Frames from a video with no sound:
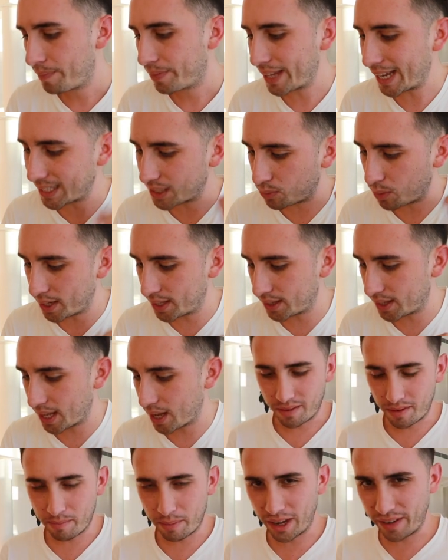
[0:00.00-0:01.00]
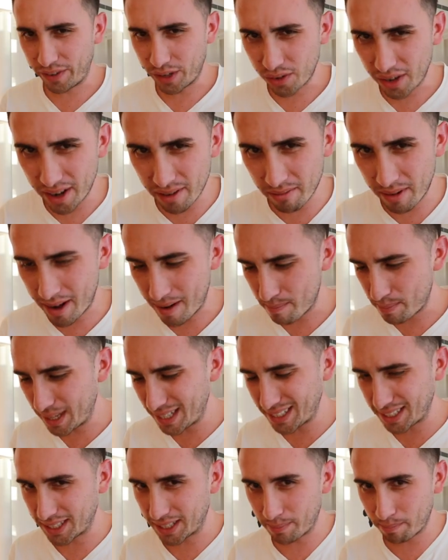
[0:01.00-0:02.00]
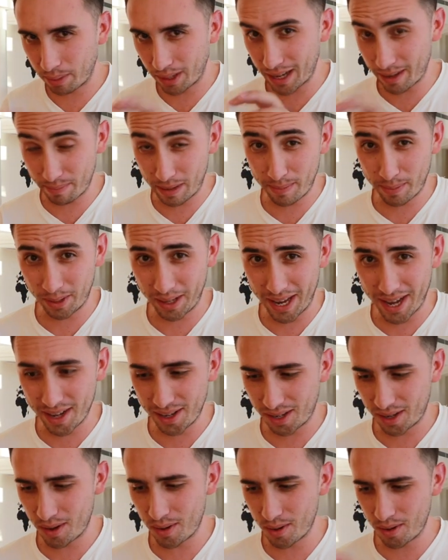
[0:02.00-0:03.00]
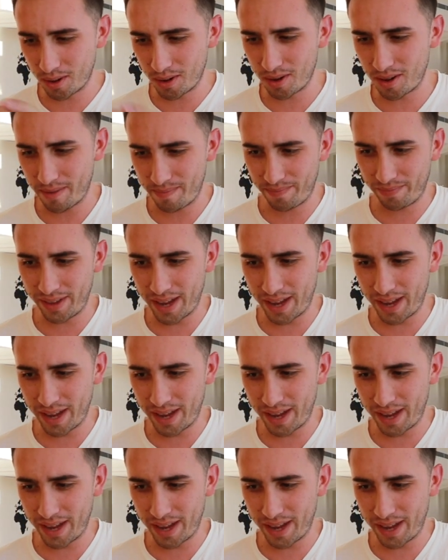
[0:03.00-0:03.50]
That's one thing. But if you're trying to run a business and plug people into your